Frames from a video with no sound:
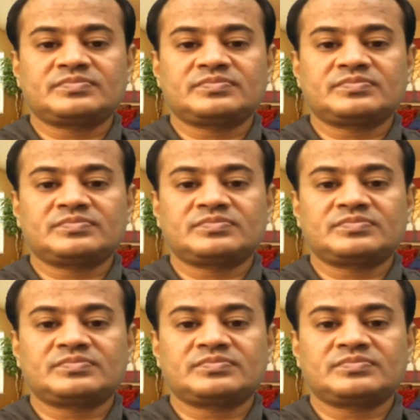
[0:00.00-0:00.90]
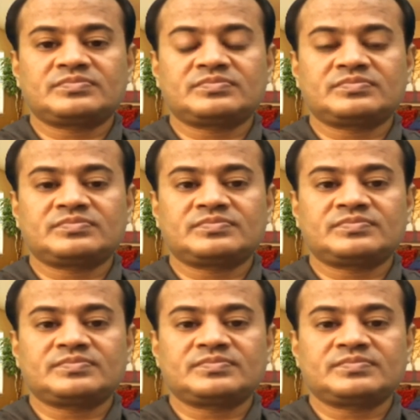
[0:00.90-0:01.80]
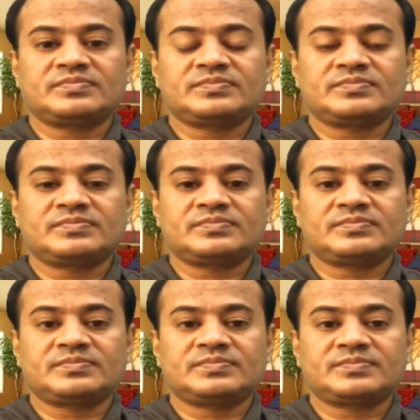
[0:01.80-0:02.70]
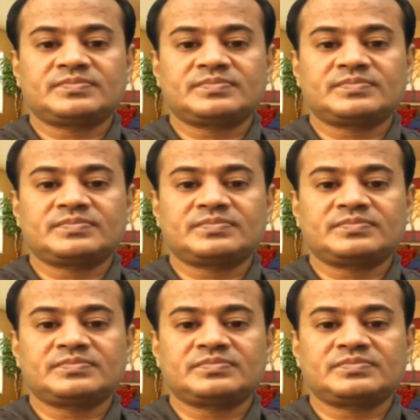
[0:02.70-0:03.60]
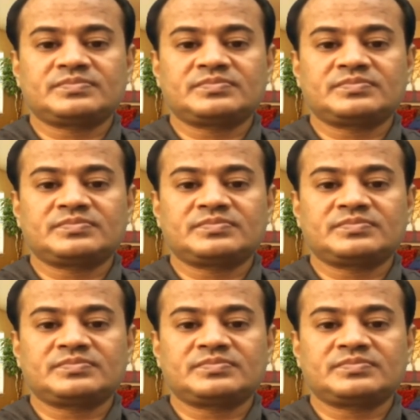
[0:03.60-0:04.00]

(not speaking)